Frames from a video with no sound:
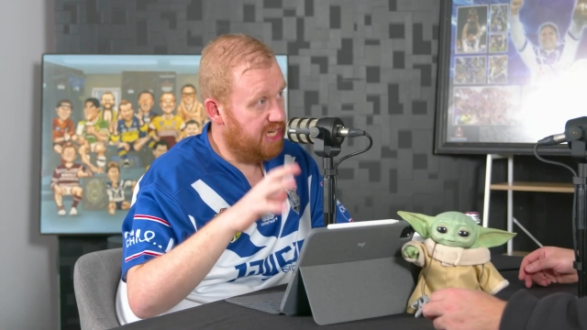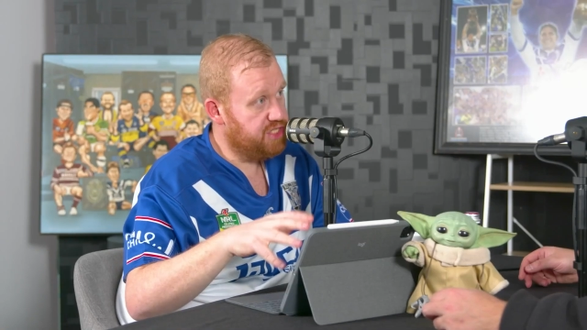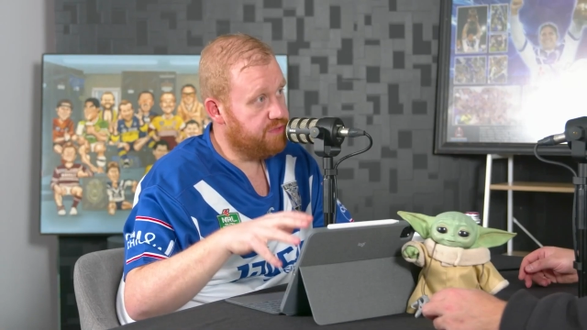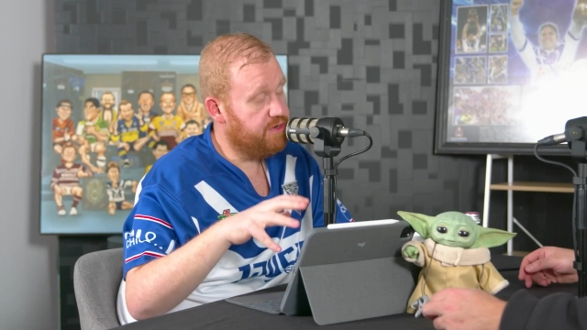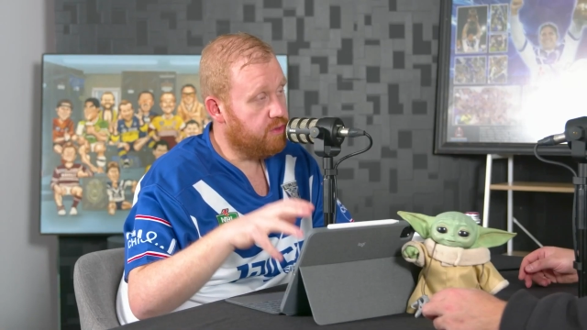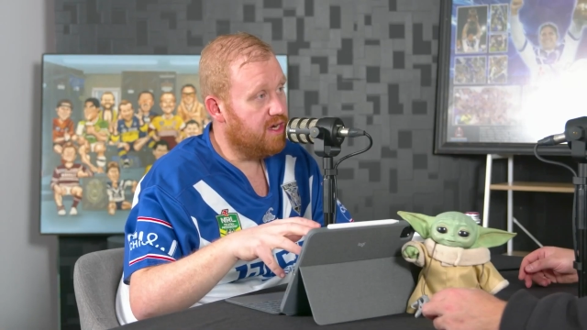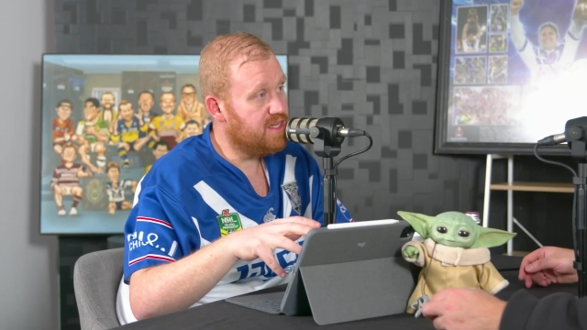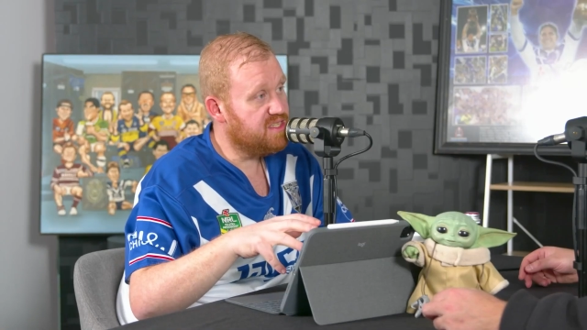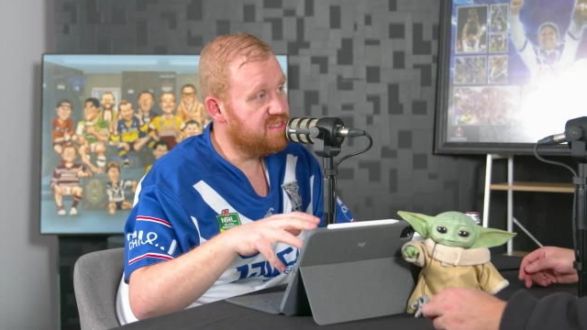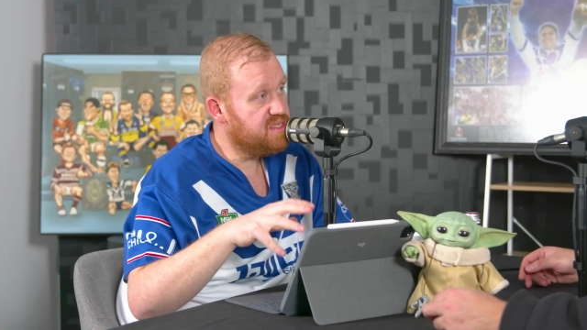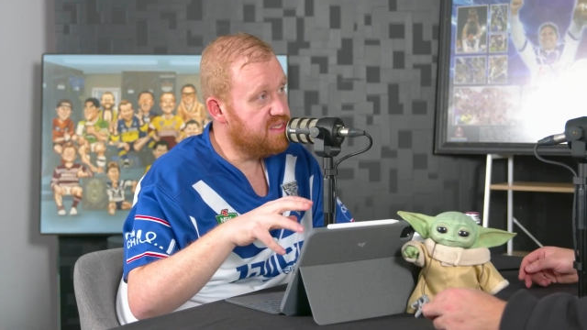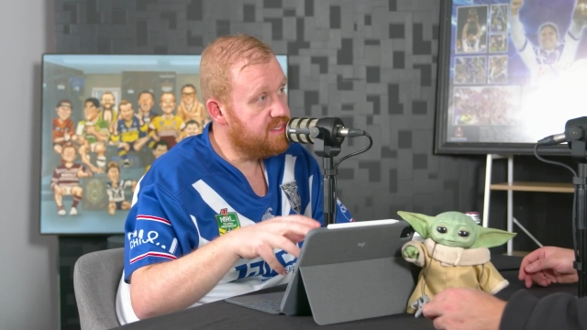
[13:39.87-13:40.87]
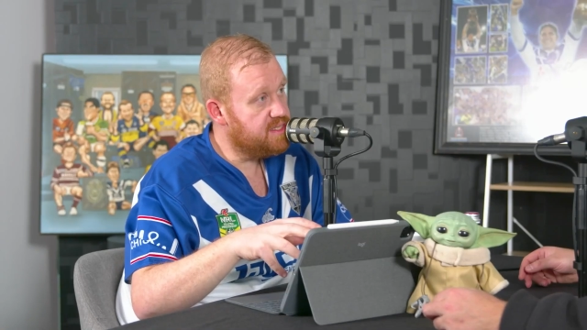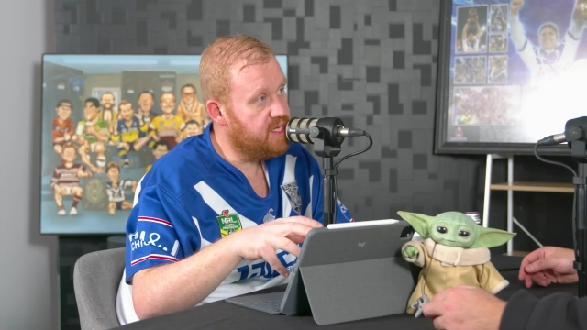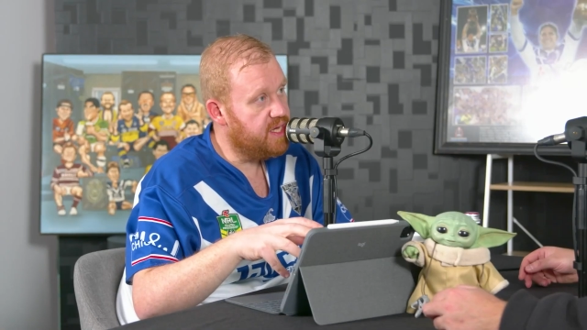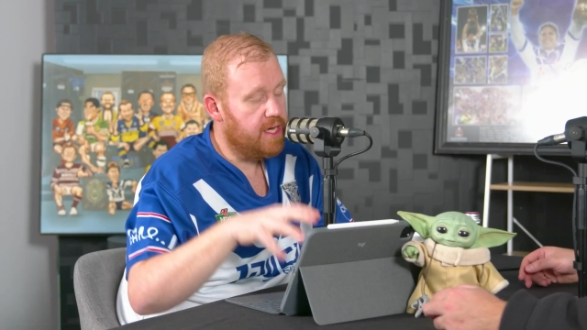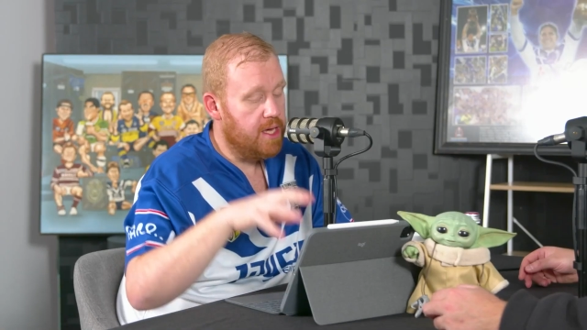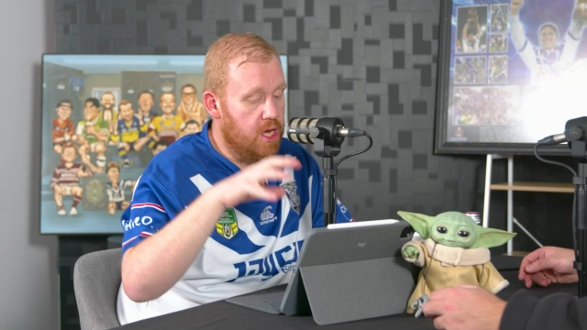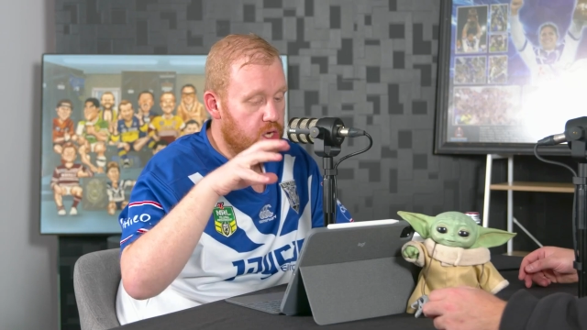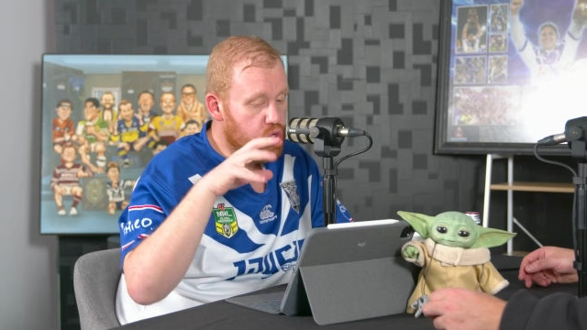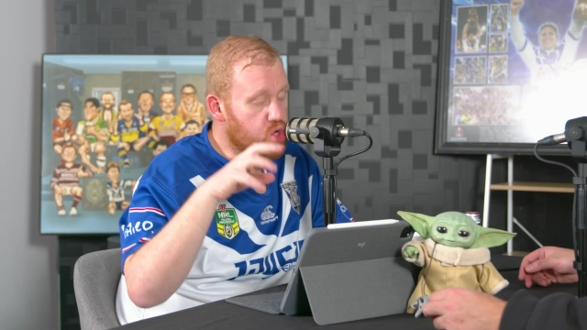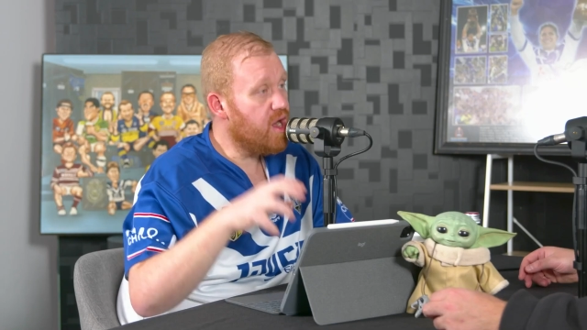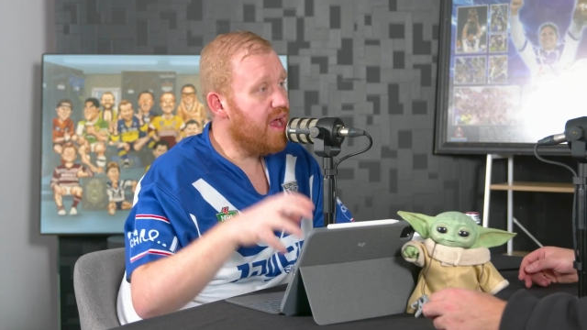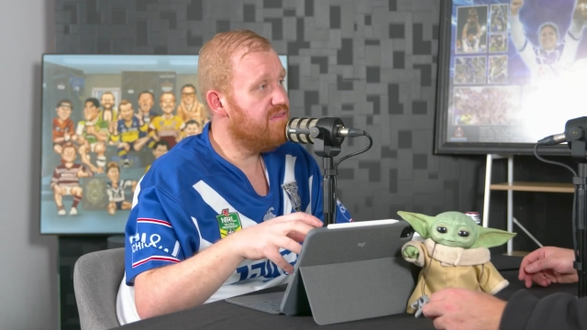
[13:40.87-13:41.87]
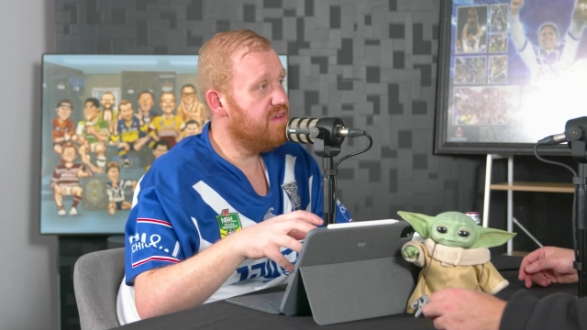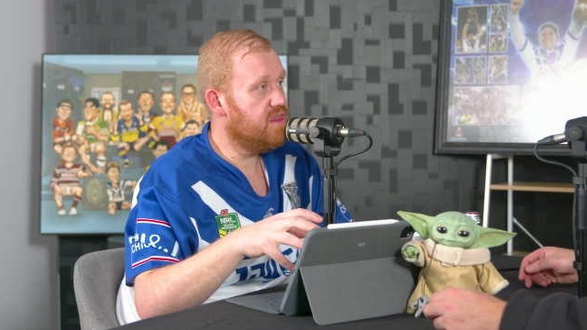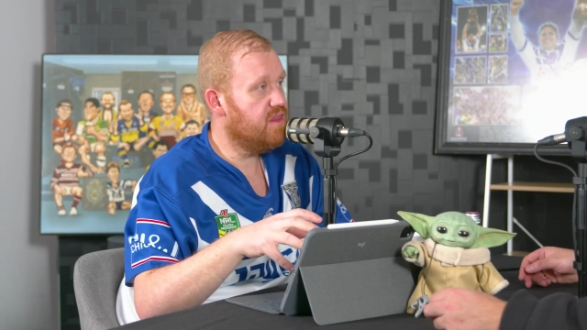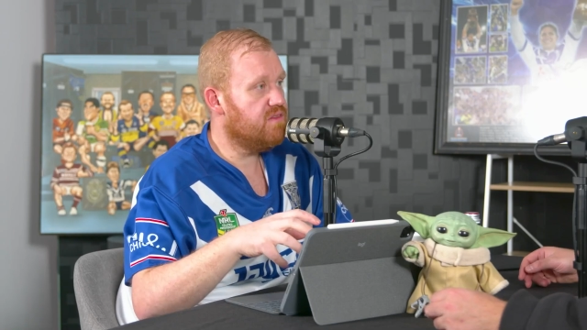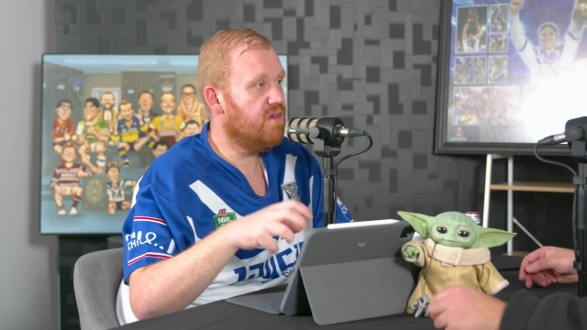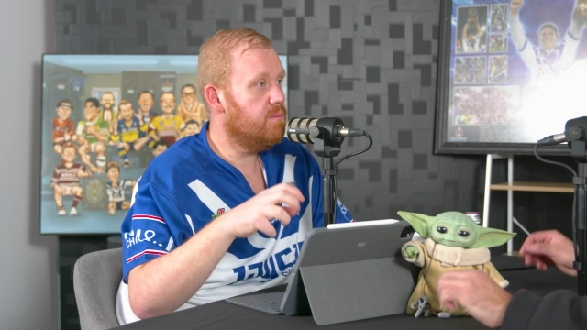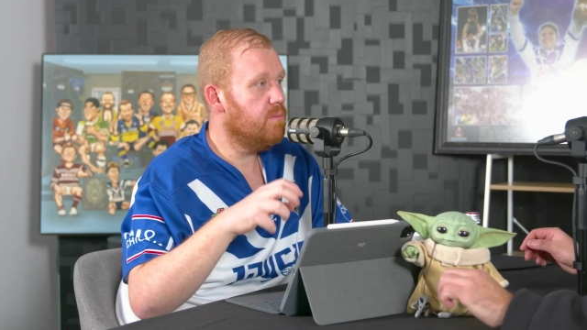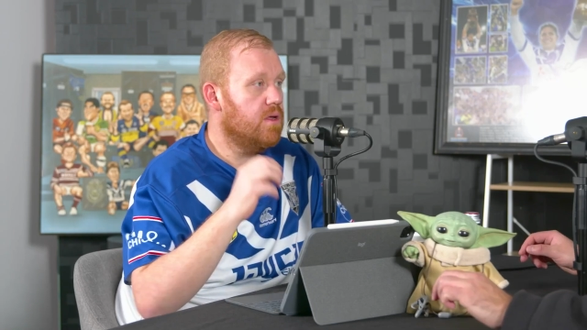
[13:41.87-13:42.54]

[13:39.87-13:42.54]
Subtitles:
injury crisis this year, not having the team?